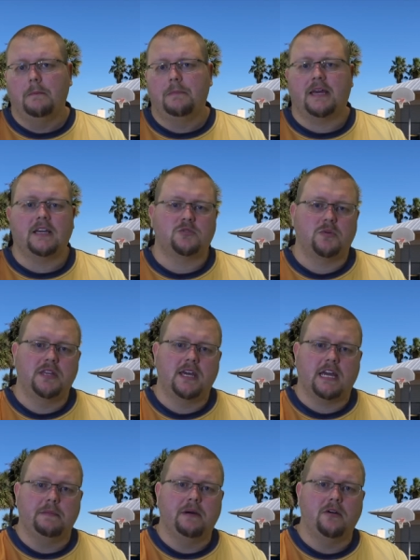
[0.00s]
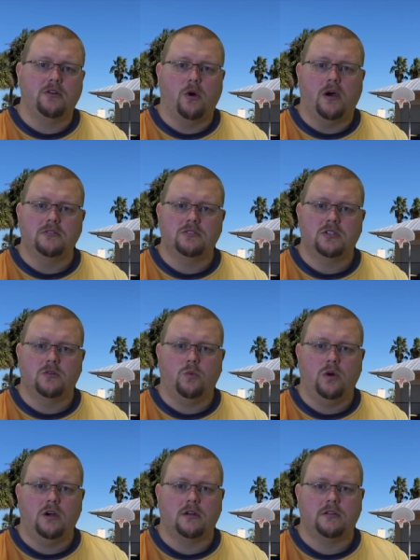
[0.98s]
Because when they go out into the
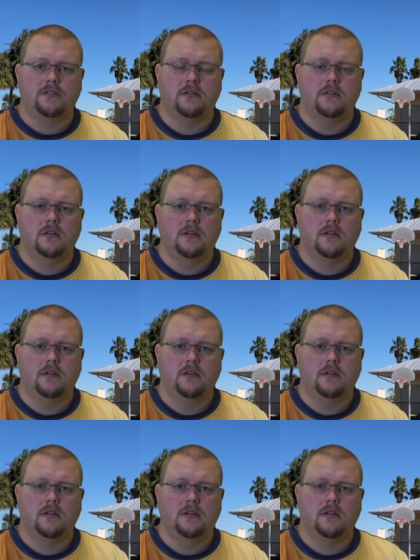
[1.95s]
world,